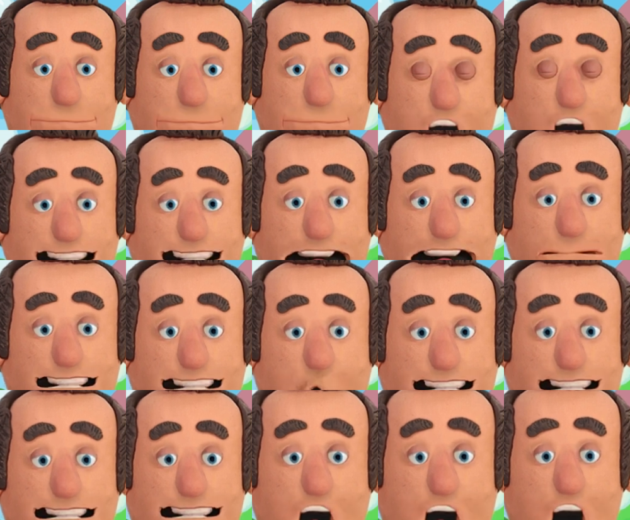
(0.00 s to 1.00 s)
It keeps you
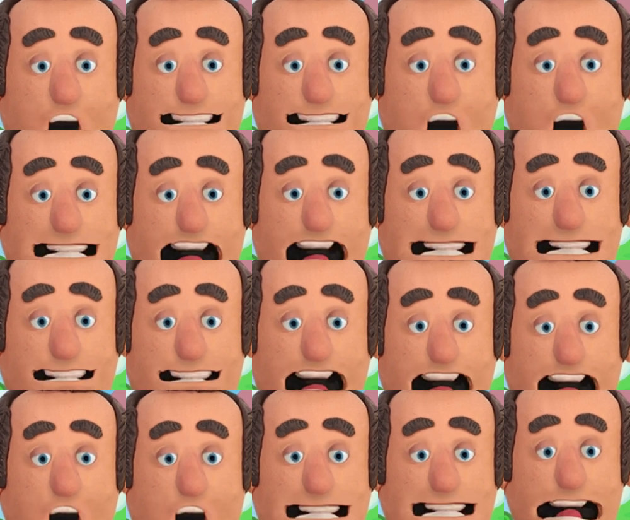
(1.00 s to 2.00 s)
stress and
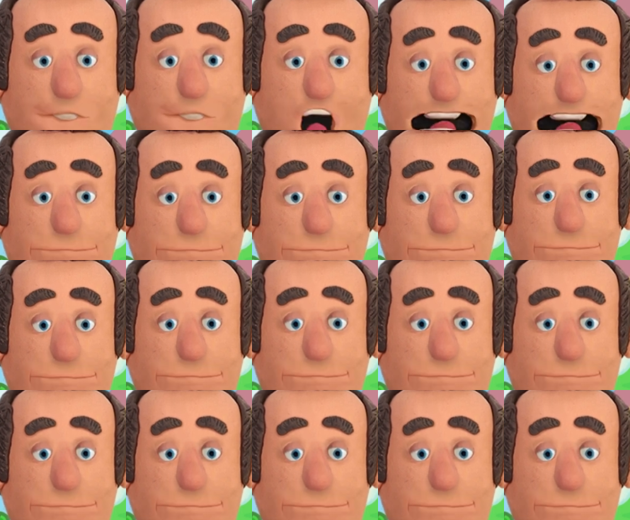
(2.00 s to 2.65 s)
anxiety free